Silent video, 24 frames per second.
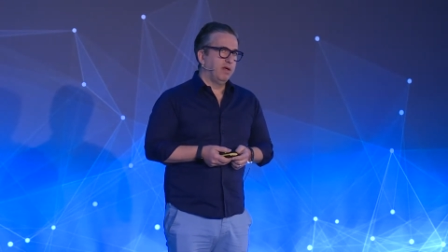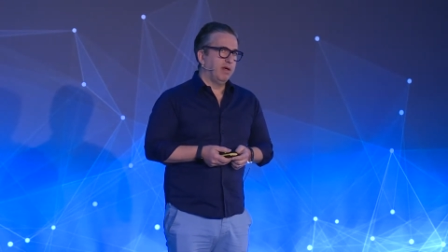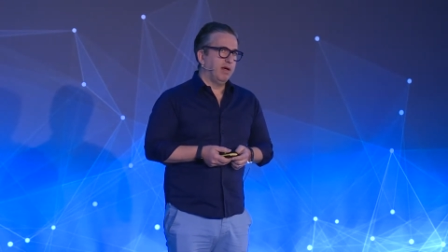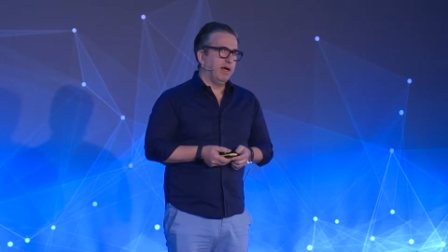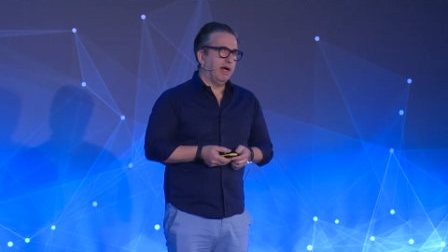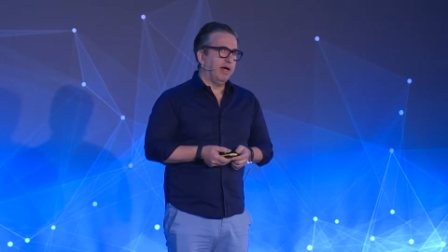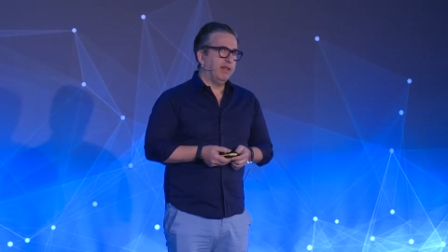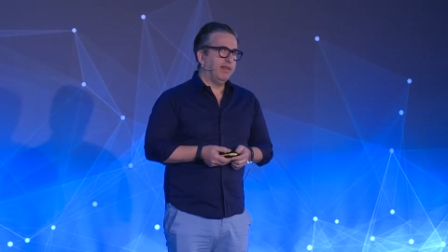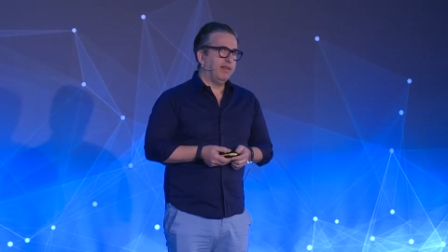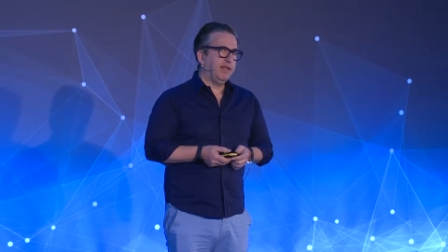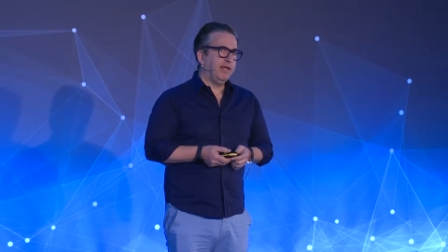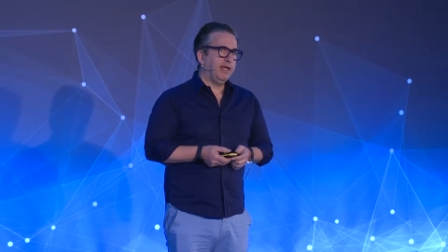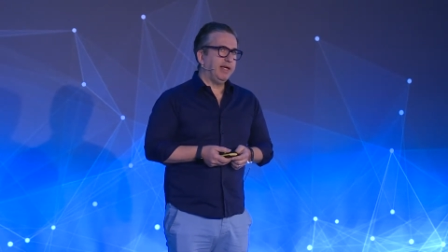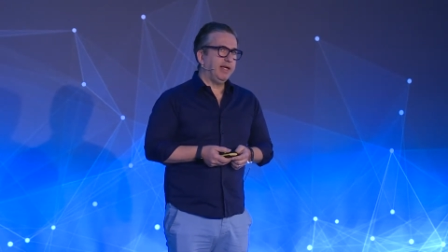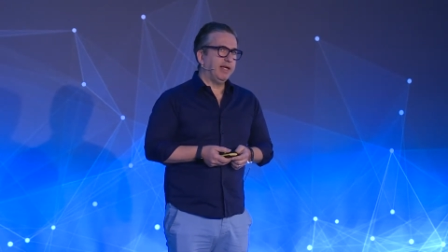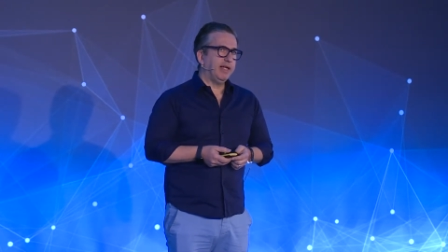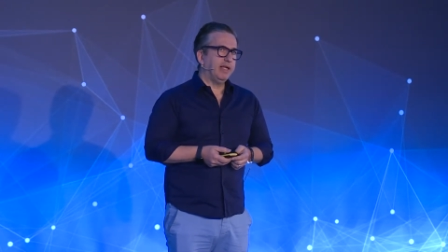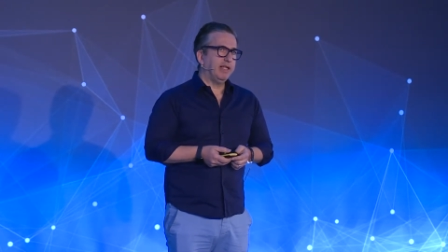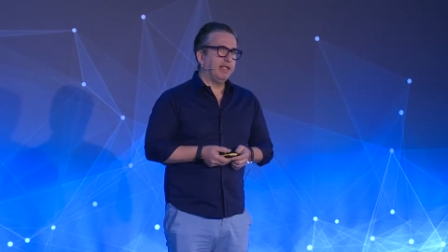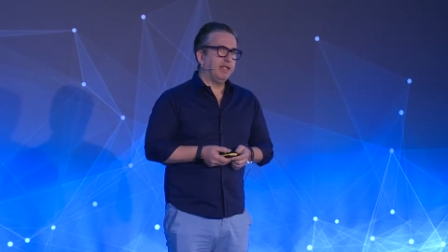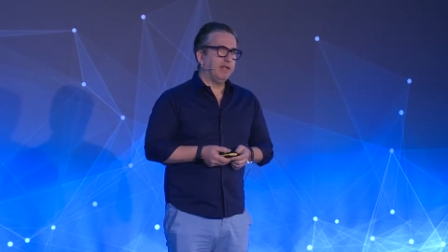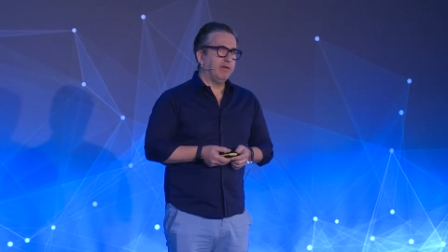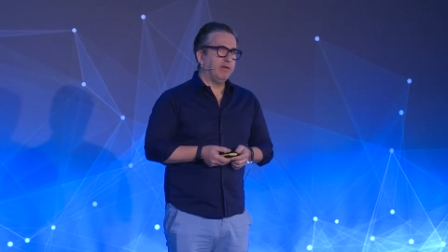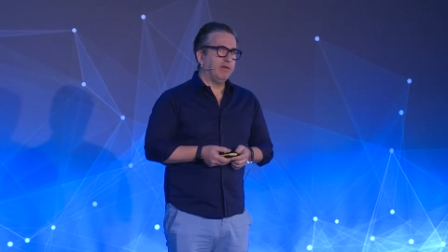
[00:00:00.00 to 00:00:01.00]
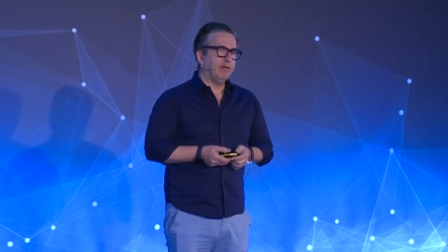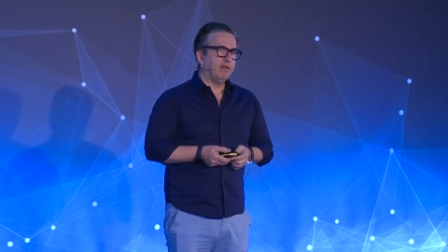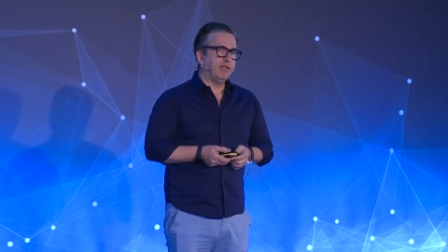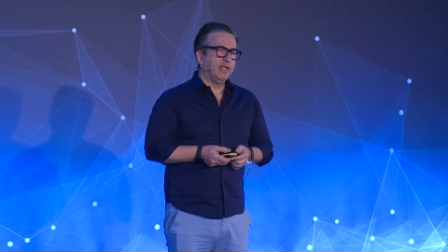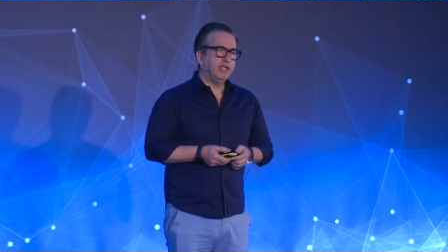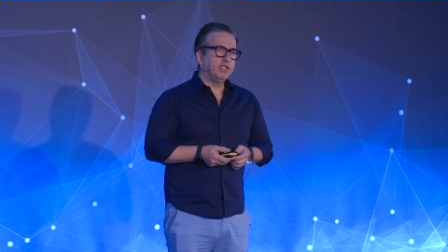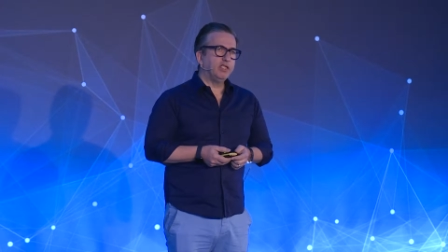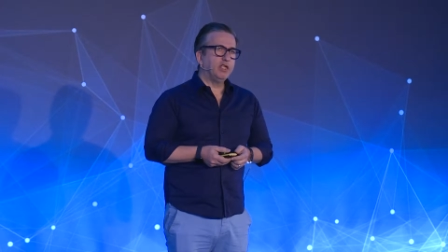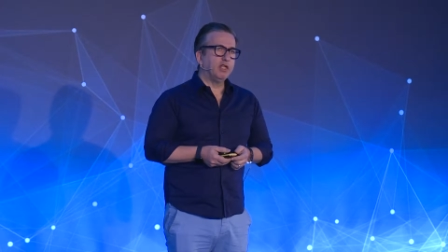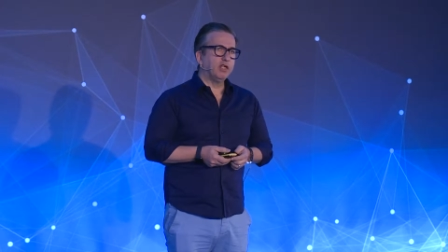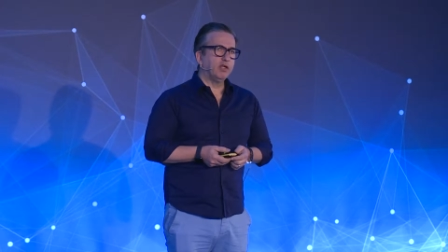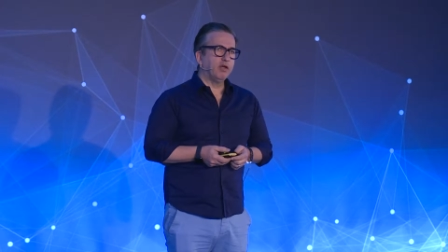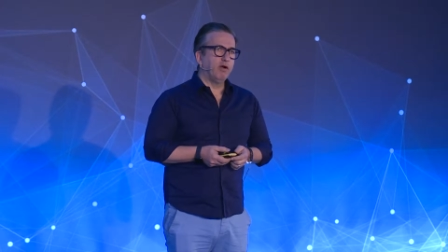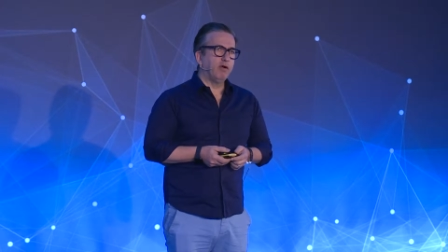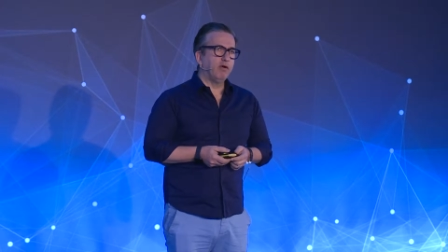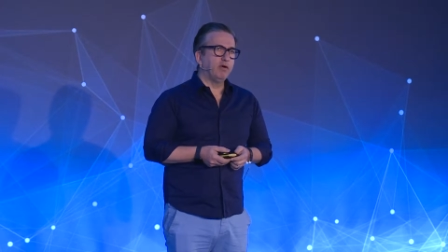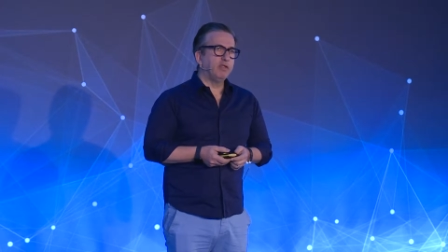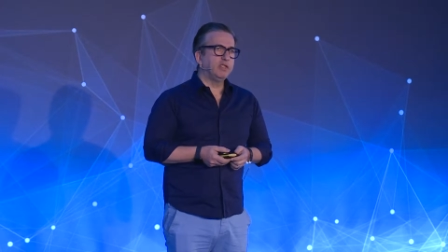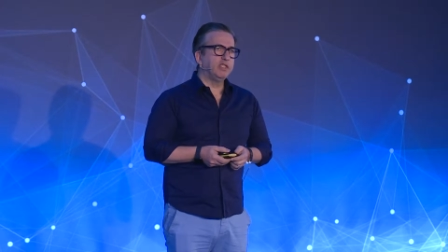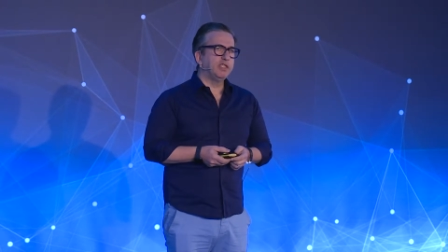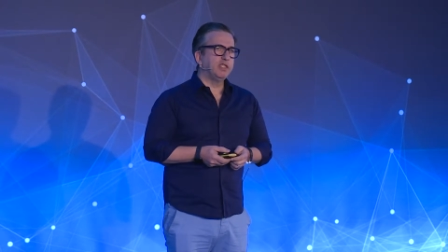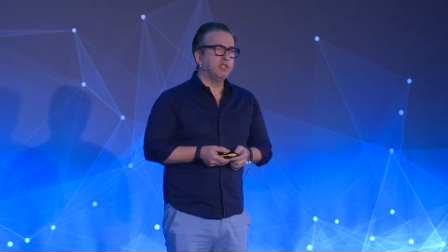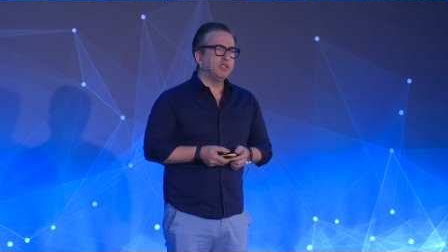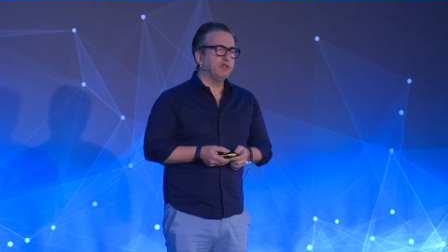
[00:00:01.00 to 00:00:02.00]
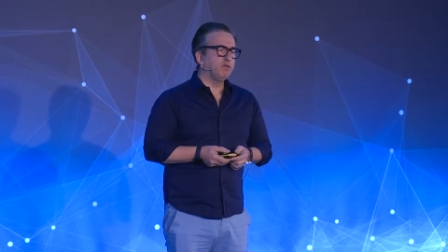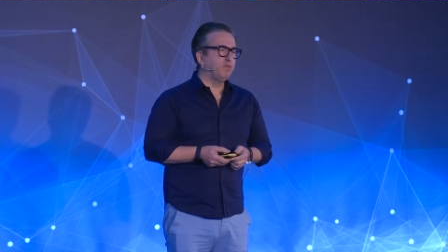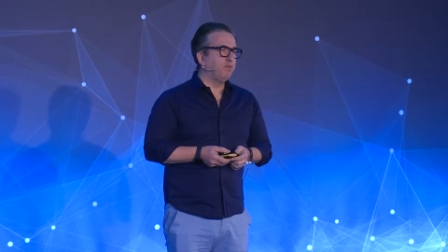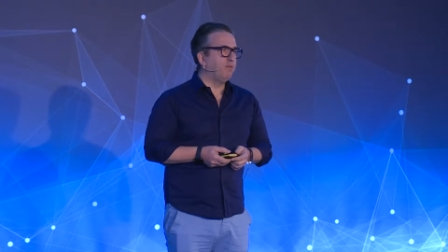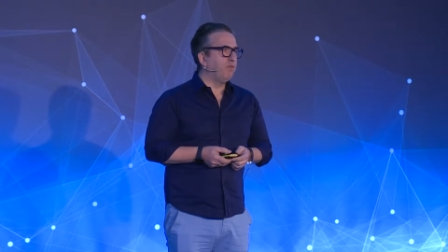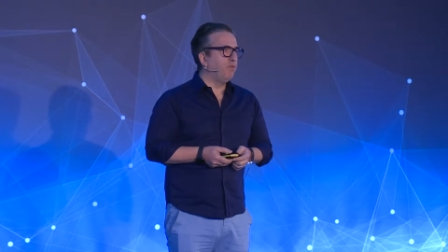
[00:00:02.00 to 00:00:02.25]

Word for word: I think digital currencies